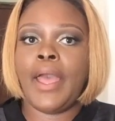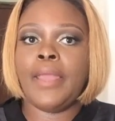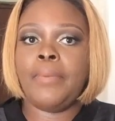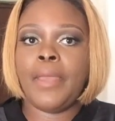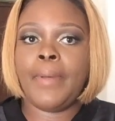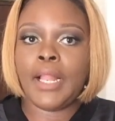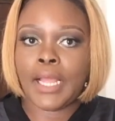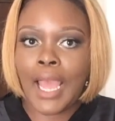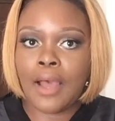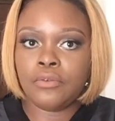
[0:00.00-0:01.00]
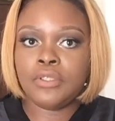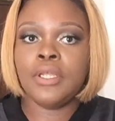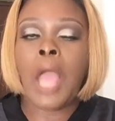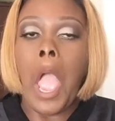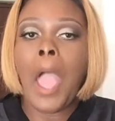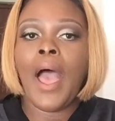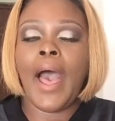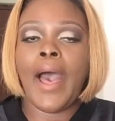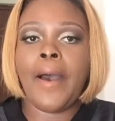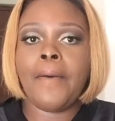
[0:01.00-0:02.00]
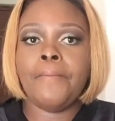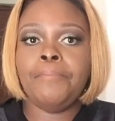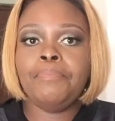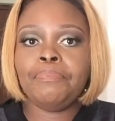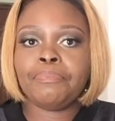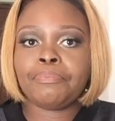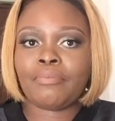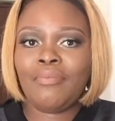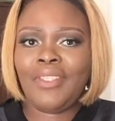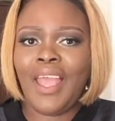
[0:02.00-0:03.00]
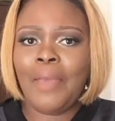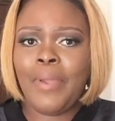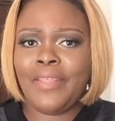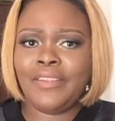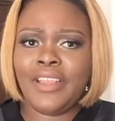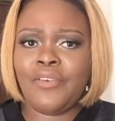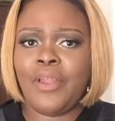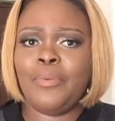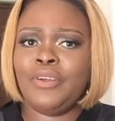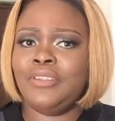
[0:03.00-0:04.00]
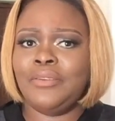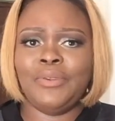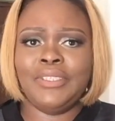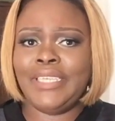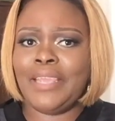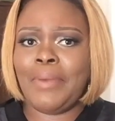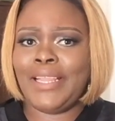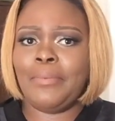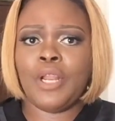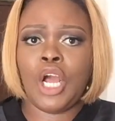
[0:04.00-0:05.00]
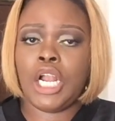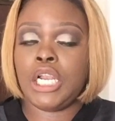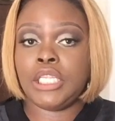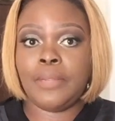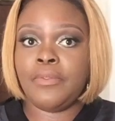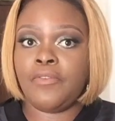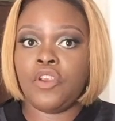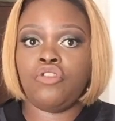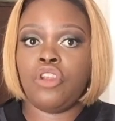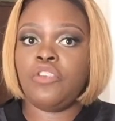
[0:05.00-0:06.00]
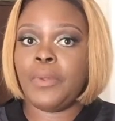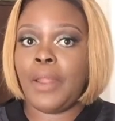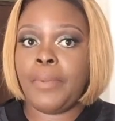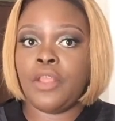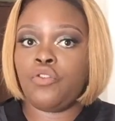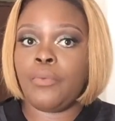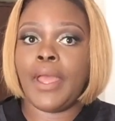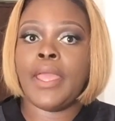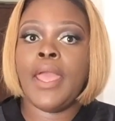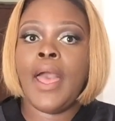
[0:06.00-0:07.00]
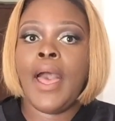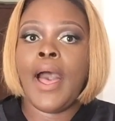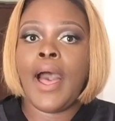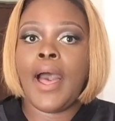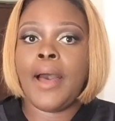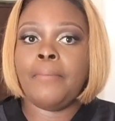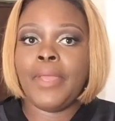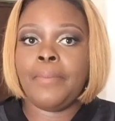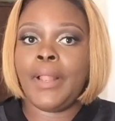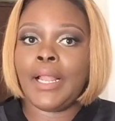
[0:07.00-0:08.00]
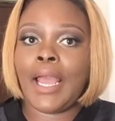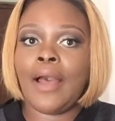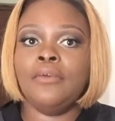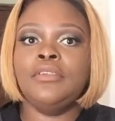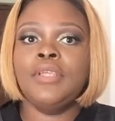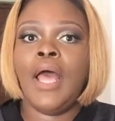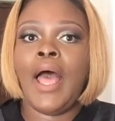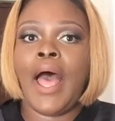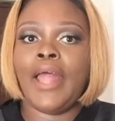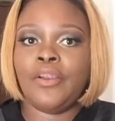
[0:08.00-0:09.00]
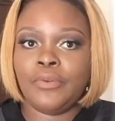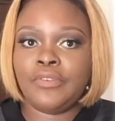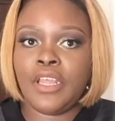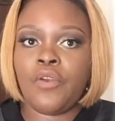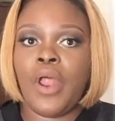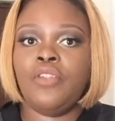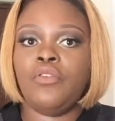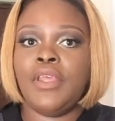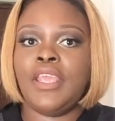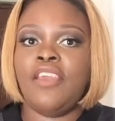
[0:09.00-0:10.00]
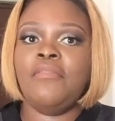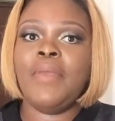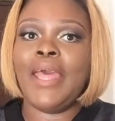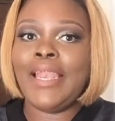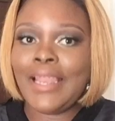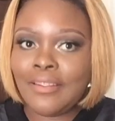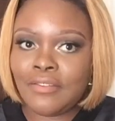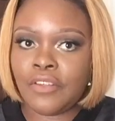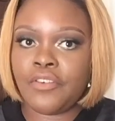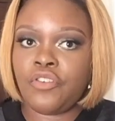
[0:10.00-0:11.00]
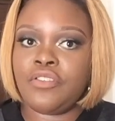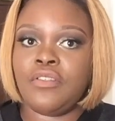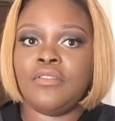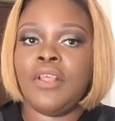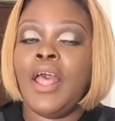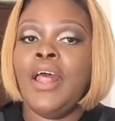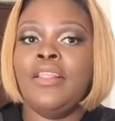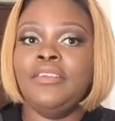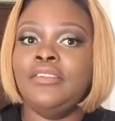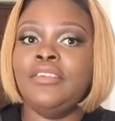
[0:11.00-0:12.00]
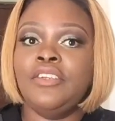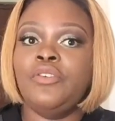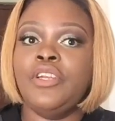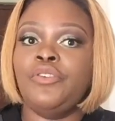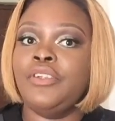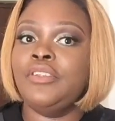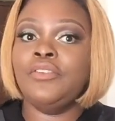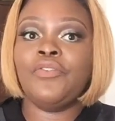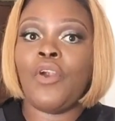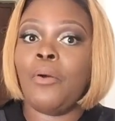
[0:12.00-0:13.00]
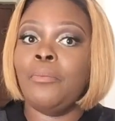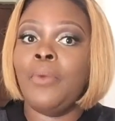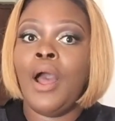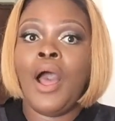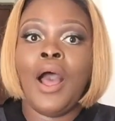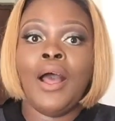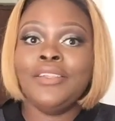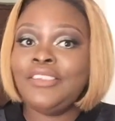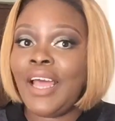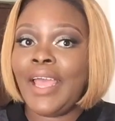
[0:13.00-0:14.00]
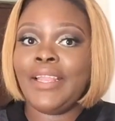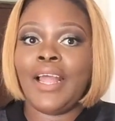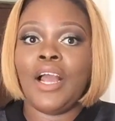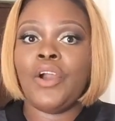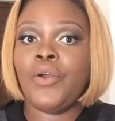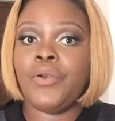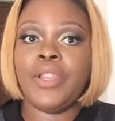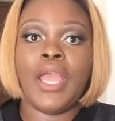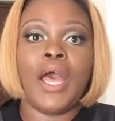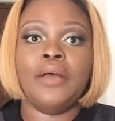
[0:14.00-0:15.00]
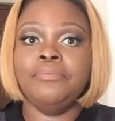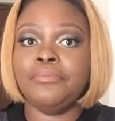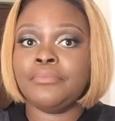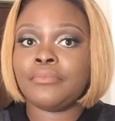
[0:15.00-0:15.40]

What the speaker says: my PayPal account. I paid the 10 Rand because it wasn't taking my debit card, something very strange, but I paid through my PayPal account and it was 10 Rand. So they gave me a list of addresses. This is literally addresses from China, Korea,